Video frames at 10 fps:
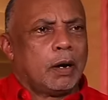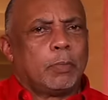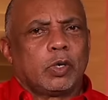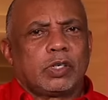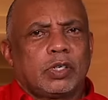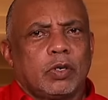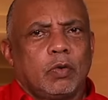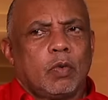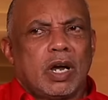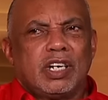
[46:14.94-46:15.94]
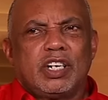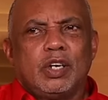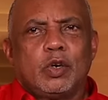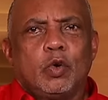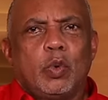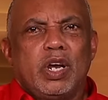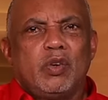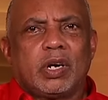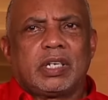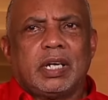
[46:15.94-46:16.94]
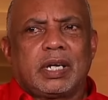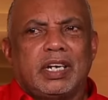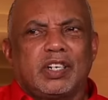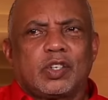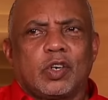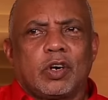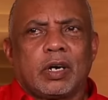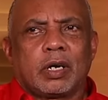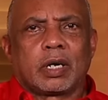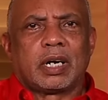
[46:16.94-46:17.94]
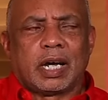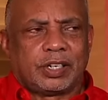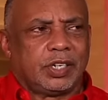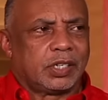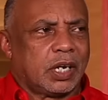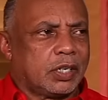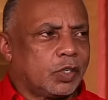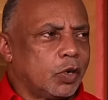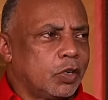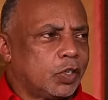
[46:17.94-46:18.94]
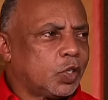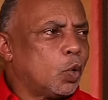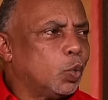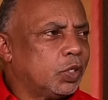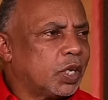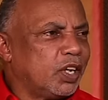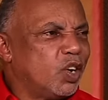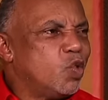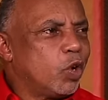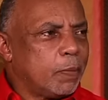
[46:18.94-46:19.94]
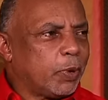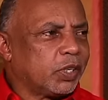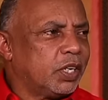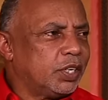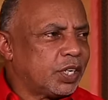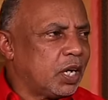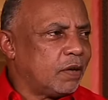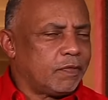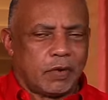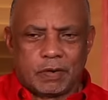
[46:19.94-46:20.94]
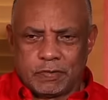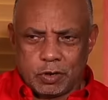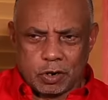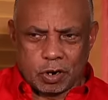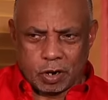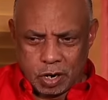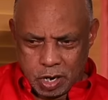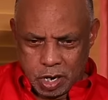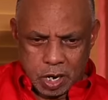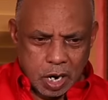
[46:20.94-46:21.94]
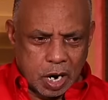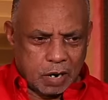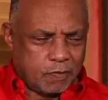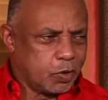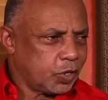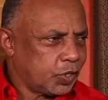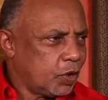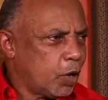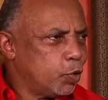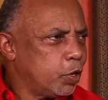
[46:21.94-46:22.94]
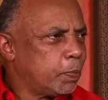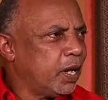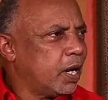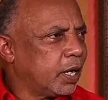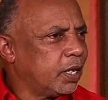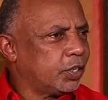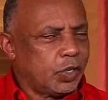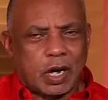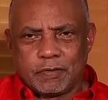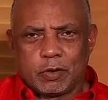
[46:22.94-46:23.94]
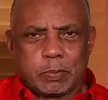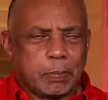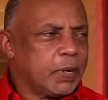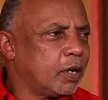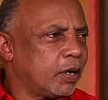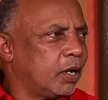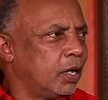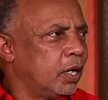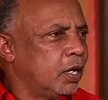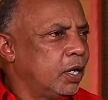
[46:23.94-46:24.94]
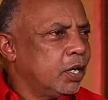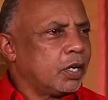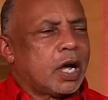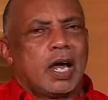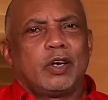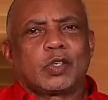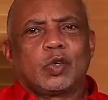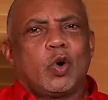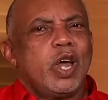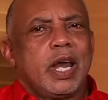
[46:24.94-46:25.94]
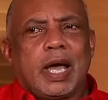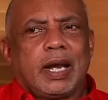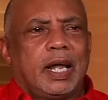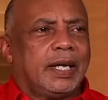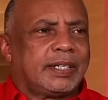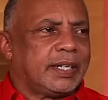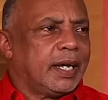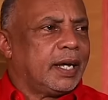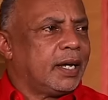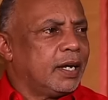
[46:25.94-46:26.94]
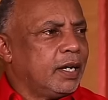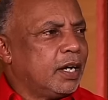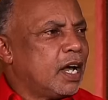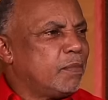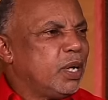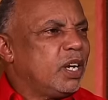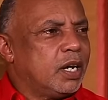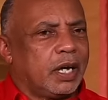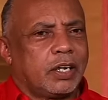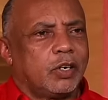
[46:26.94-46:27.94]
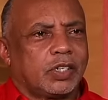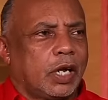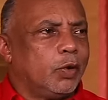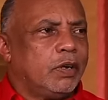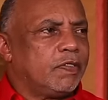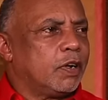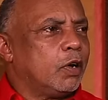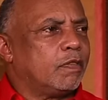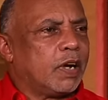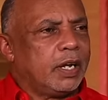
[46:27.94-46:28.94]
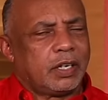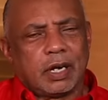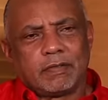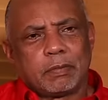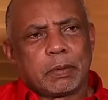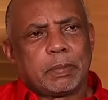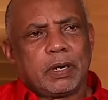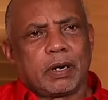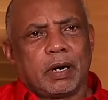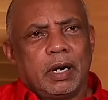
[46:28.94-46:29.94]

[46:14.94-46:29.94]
But one thing you do when you're taking certain clashes at certain sounds and you know the potential of your adversary, who you're playing against, you have to prepare. You can't just go in it like, say, you know what I mean? Like you just do it for the love of it. You have to prepare.